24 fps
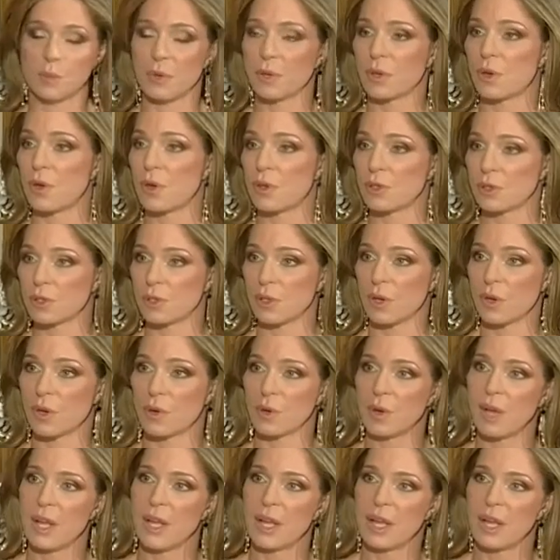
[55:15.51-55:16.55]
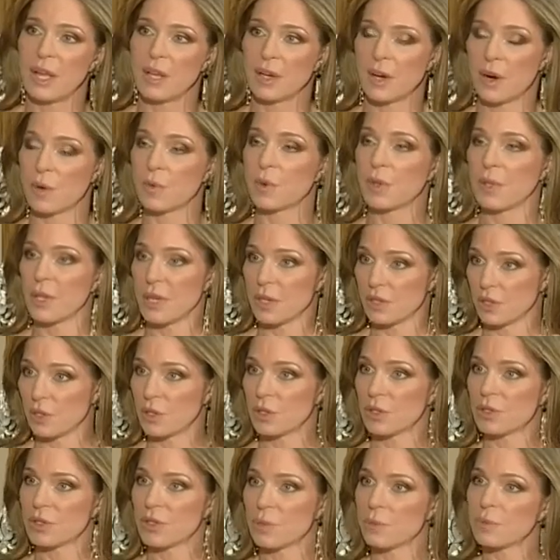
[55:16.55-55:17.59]
but also in our
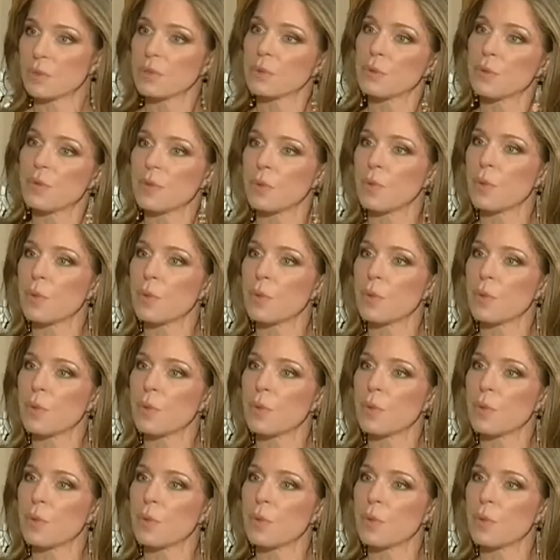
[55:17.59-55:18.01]
relationships with the